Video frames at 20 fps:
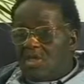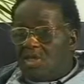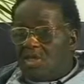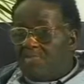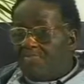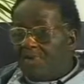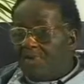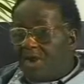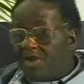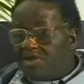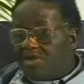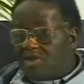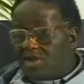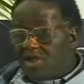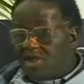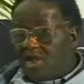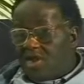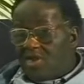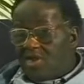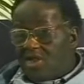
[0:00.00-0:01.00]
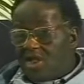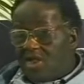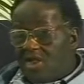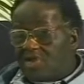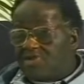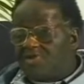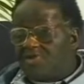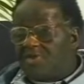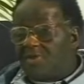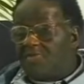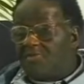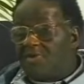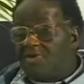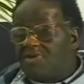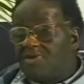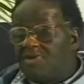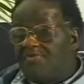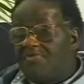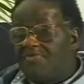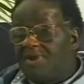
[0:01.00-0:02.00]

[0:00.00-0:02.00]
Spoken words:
he practically had them on the